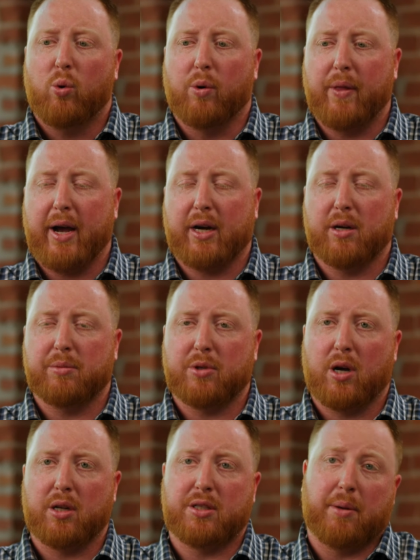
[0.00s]
When that comes
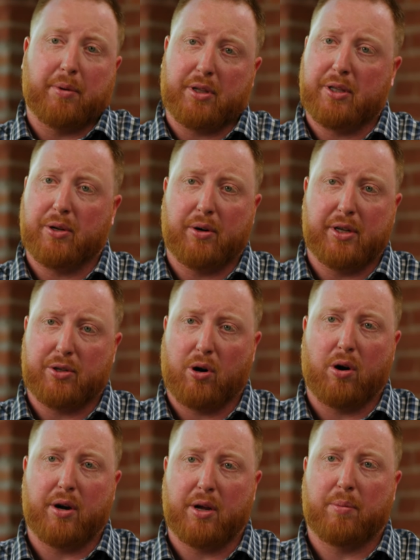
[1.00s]
on, typically there is
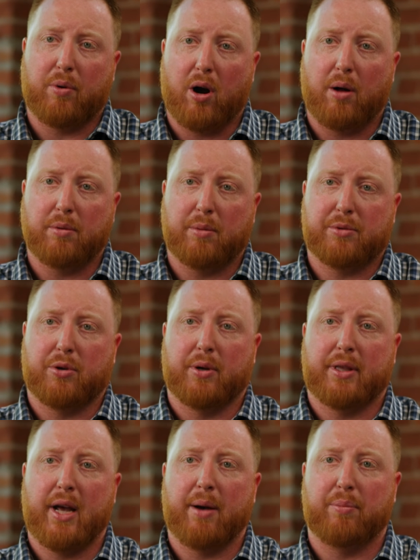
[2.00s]
already a problem. So
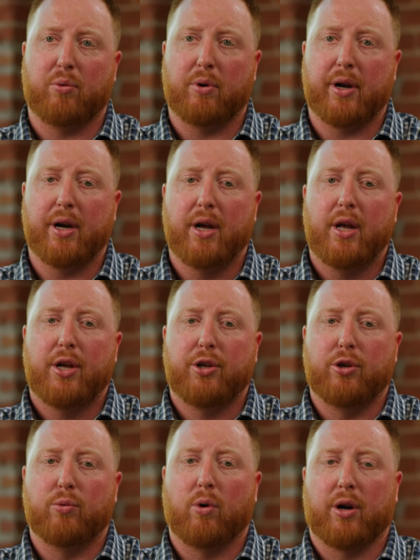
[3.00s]
at that point,
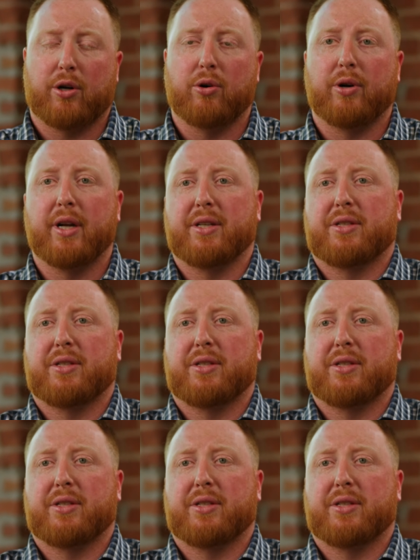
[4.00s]
you'd want to go get it